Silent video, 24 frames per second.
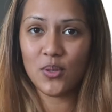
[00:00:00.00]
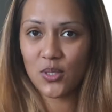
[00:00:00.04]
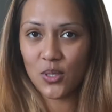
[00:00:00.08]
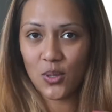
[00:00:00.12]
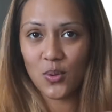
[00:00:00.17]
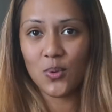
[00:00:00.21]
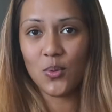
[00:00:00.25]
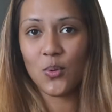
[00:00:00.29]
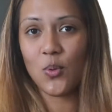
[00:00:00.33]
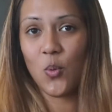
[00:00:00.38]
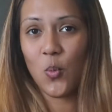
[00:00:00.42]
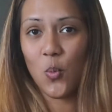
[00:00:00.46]

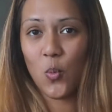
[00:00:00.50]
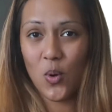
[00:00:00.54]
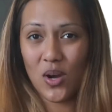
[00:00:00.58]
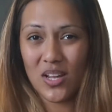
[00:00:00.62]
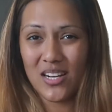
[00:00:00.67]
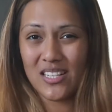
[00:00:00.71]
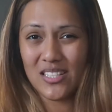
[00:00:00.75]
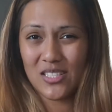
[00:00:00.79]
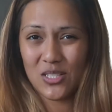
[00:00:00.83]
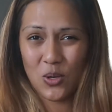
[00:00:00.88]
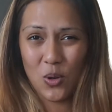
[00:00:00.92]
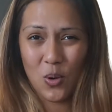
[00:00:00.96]
So
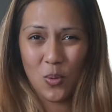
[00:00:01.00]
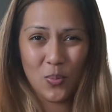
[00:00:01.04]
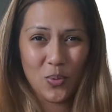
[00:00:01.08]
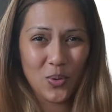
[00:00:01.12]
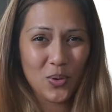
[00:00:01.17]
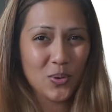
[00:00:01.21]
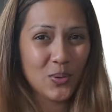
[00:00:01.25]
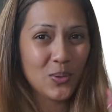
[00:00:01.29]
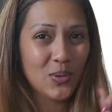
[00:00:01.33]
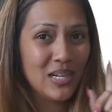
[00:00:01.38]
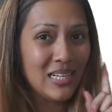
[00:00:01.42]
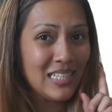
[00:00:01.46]
one is a
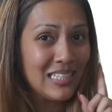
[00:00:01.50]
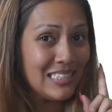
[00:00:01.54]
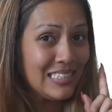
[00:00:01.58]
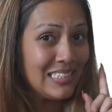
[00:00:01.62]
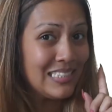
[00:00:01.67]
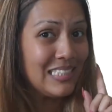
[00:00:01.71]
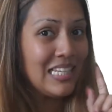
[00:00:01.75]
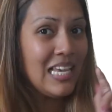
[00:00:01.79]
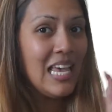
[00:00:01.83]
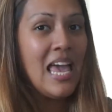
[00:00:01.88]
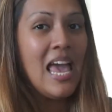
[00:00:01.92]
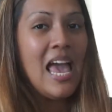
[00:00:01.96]
GoPro
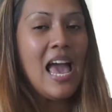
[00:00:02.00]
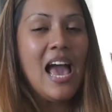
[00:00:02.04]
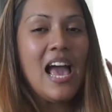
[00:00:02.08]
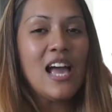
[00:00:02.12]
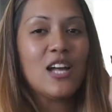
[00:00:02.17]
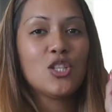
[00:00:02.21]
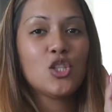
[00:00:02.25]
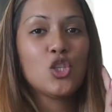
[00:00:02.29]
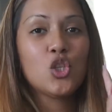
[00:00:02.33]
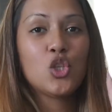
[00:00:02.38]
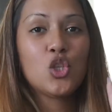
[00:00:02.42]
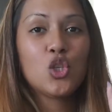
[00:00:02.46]

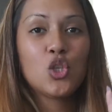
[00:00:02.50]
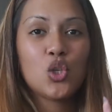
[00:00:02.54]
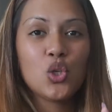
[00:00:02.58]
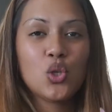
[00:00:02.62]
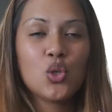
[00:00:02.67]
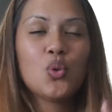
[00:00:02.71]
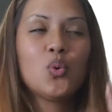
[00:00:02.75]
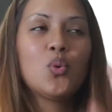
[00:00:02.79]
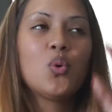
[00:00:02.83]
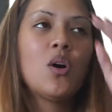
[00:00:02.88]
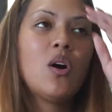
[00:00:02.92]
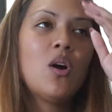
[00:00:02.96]
and
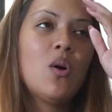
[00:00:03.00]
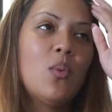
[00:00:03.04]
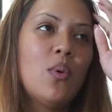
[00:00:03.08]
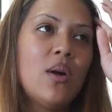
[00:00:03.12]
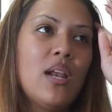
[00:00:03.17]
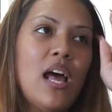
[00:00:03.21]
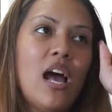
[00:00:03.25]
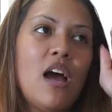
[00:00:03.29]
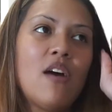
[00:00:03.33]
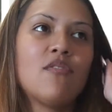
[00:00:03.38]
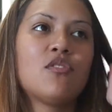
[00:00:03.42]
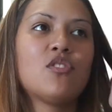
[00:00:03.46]
two would
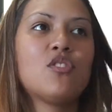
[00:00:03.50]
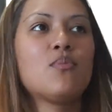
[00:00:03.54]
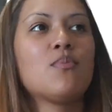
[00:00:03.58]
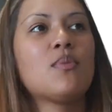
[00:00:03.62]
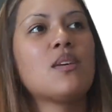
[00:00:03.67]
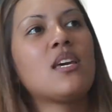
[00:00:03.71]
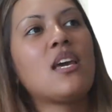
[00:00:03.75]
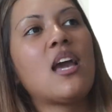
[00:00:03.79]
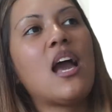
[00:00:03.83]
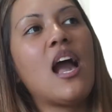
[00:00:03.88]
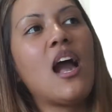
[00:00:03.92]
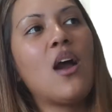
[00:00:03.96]
have to
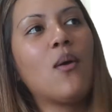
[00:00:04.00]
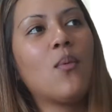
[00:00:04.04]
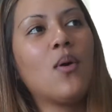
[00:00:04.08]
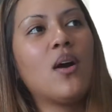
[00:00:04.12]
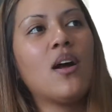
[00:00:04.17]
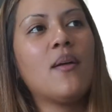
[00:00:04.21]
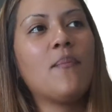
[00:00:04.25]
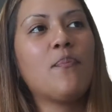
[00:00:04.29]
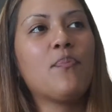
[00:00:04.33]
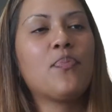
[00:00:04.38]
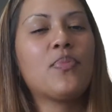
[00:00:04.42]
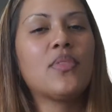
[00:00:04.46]
be I
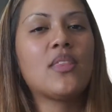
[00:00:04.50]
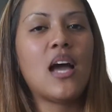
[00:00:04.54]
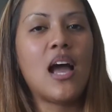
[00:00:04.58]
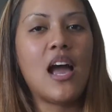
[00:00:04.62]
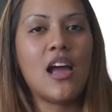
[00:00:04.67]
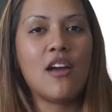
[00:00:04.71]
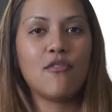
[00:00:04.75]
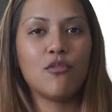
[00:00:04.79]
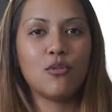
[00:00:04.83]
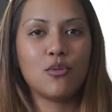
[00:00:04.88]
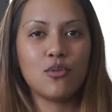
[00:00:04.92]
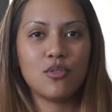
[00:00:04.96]
want the
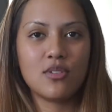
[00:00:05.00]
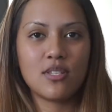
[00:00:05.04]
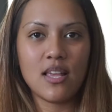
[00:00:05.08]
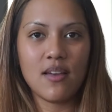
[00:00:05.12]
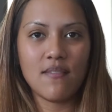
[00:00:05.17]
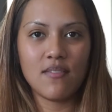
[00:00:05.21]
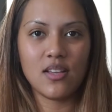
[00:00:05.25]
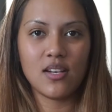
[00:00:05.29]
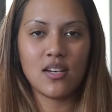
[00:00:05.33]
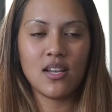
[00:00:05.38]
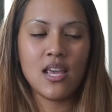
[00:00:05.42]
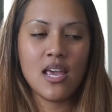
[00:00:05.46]
iPhone
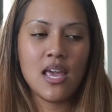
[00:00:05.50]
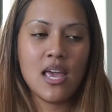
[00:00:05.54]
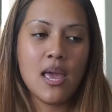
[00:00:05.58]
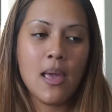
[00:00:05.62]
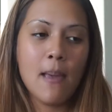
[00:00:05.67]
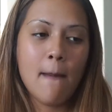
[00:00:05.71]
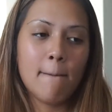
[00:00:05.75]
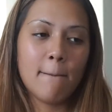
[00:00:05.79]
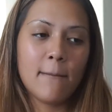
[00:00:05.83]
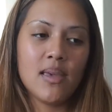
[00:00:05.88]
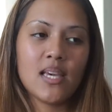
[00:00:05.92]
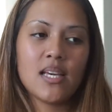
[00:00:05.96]
7
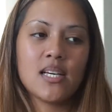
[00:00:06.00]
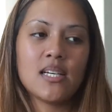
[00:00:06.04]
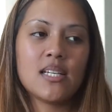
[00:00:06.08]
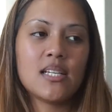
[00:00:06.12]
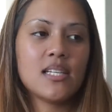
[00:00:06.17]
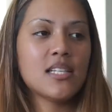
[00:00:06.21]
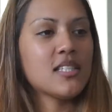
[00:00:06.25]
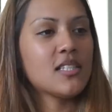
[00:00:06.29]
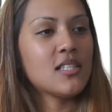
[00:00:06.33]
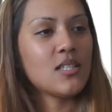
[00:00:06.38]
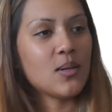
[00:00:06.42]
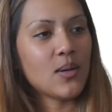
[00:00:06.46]

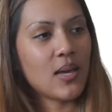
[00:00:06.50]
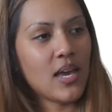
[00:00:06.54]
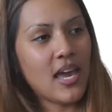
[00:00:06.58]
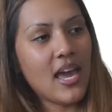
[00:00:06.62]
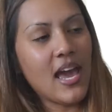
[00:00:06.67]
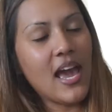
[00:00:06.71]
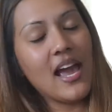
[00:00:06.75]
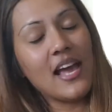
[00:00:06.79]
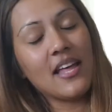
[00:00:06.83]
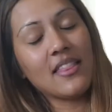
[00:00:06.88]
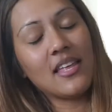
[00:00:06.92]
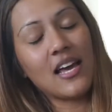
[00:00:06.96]
because okay
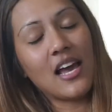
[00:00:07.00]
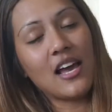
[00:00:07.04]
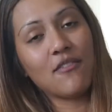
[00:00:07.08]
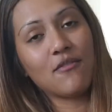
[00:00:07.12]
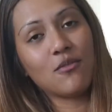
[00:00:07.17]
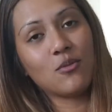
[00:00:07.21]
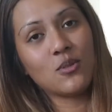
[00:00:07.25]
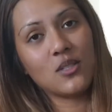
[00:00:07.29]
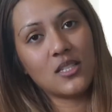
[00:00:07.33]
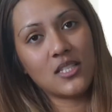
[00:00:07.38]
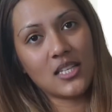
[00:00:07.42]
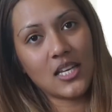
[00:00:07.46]
I had the
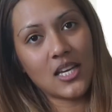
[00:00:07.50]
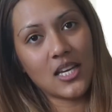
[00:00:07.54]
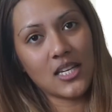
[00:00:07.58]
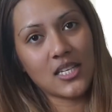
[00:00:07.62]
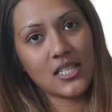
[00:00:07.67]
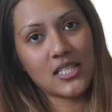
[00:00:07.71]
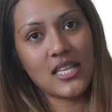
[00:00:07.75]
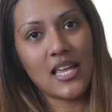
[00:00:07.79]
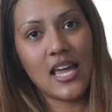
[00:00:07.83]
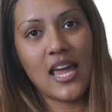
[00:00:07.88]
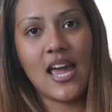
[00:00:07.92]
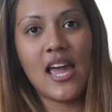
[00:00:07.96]
iPhone
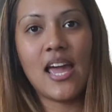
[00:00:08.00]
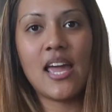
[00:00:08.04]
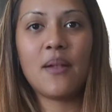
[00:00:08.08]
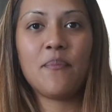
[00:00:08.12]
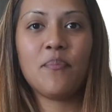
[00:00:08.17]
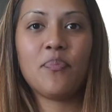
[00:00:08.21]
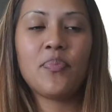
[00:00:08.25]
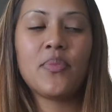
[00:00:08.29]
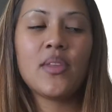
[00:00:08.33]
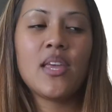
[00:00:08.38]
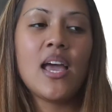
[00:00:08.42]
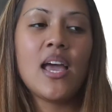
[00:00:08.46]
6 and